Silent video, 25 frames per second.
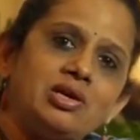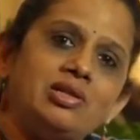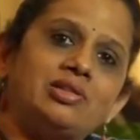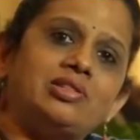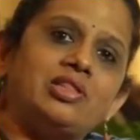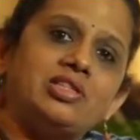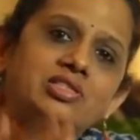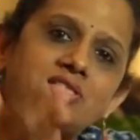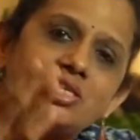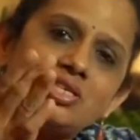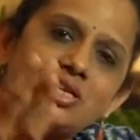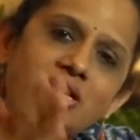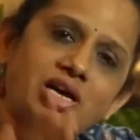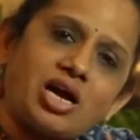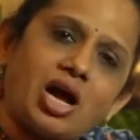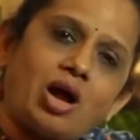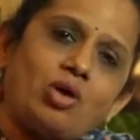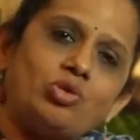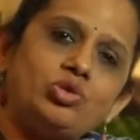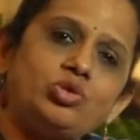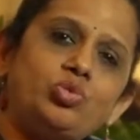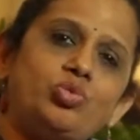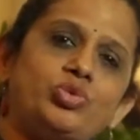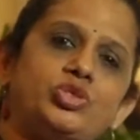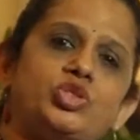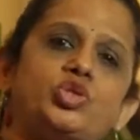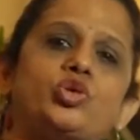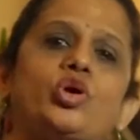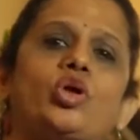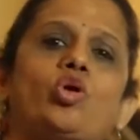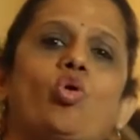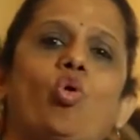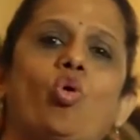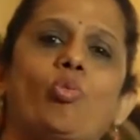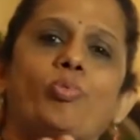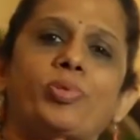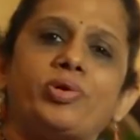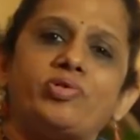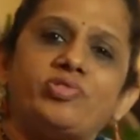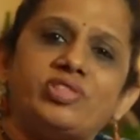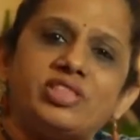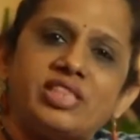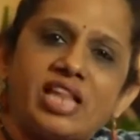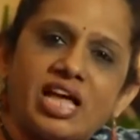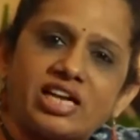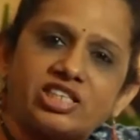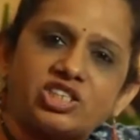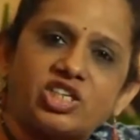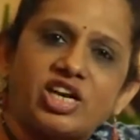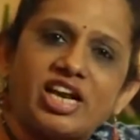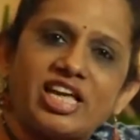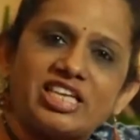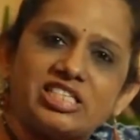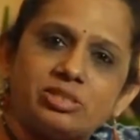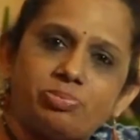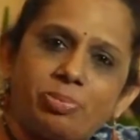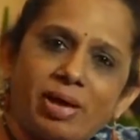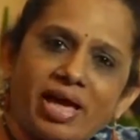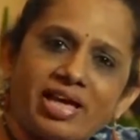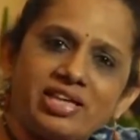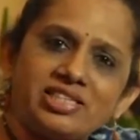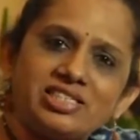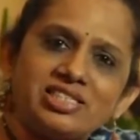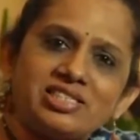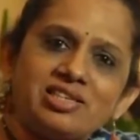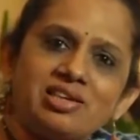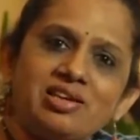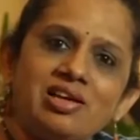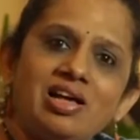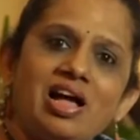This is an account which you can open with nationalized banks,